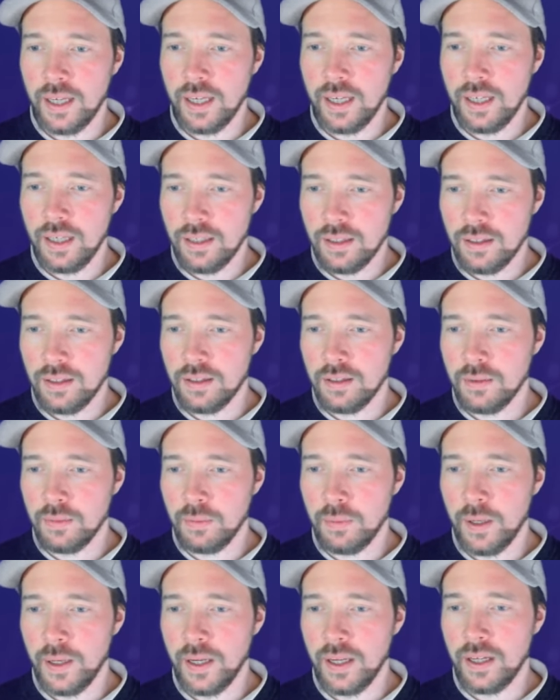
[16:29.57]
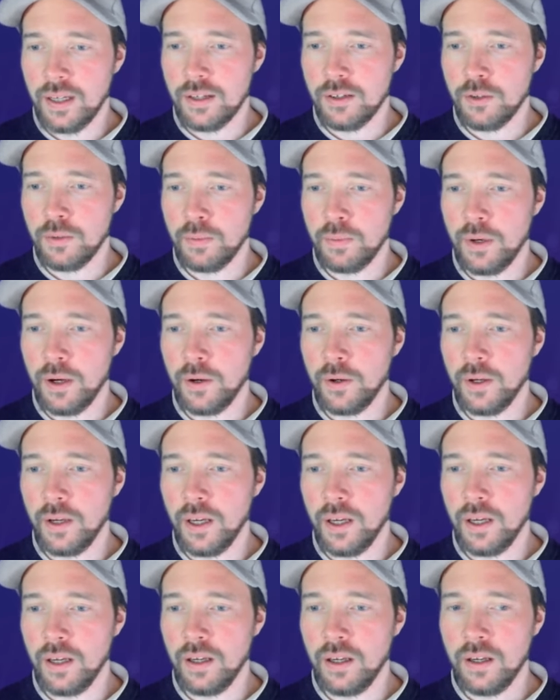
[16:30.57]
it by x to the power
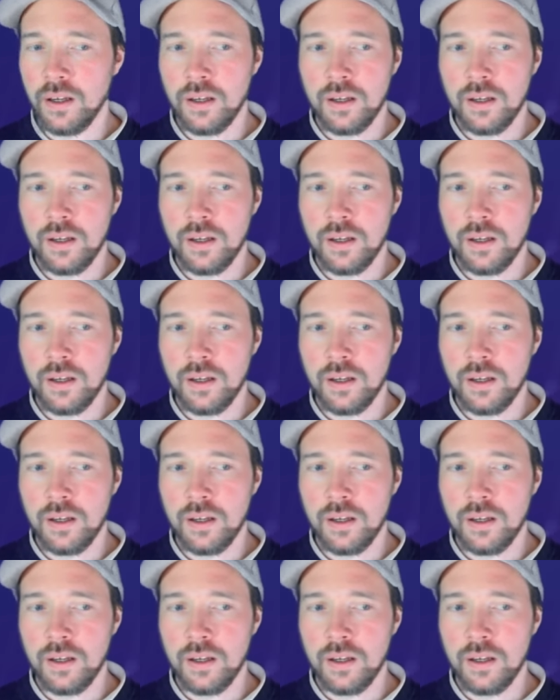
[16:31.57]
a,